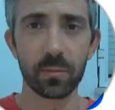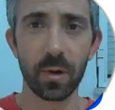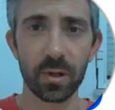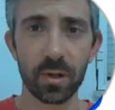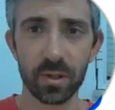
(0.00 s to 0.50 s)

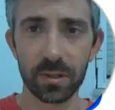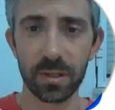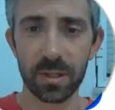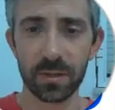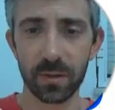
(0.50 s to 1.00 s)
Watch
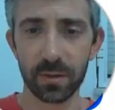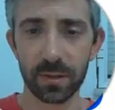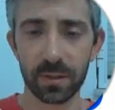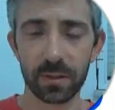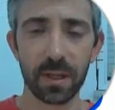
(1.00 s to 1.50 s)
this video
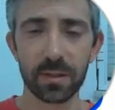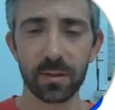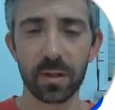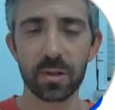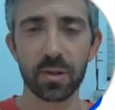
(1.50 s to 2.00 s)
until the end so
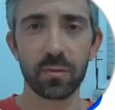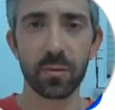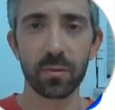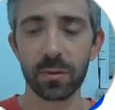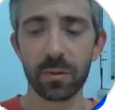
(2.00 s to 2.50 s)
that you
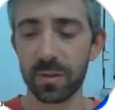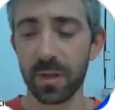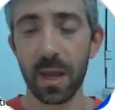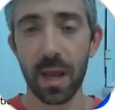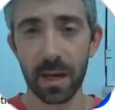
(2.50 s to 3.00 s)
don't lose
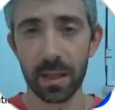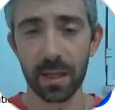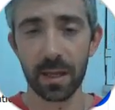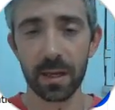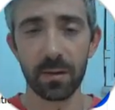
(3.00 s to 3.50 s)

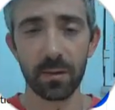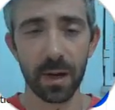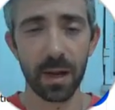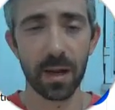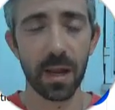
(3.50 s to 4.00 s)
anything.
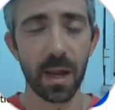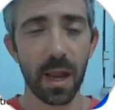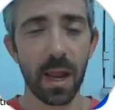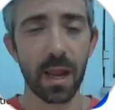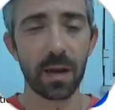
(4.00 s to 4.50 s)
Okay,
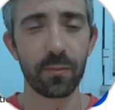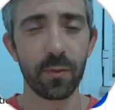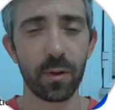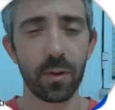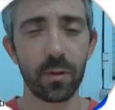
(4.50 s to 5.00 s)
and
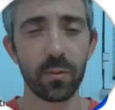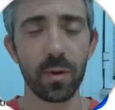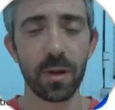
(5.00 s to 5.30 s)
follow